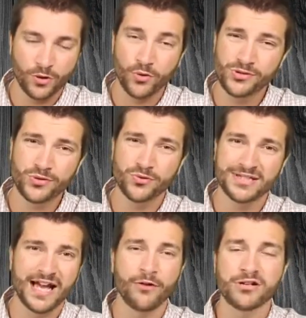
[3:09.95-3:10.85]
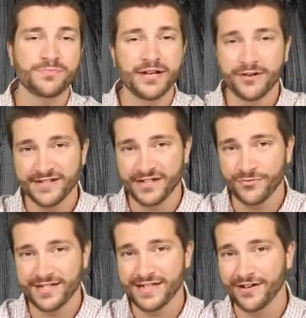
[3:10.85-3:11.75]
old school tower speakers that
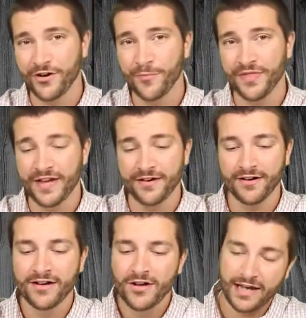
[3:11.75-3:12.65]
you would see in a home theater,